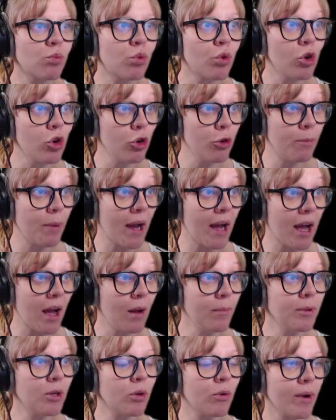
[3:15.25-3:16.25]

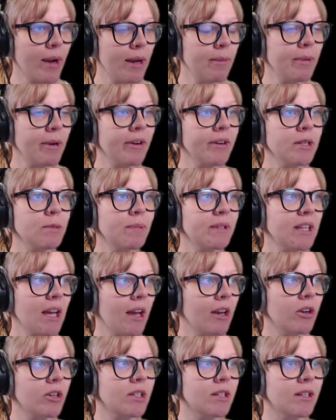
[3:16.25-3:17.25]
rhubarb, cranberries,
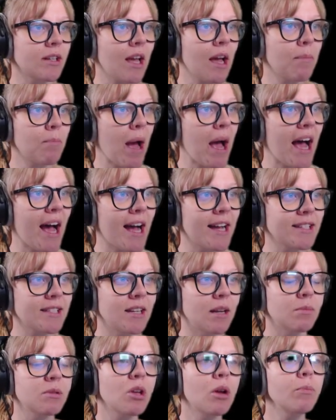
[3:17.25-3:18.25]
potatoes, and parsnips.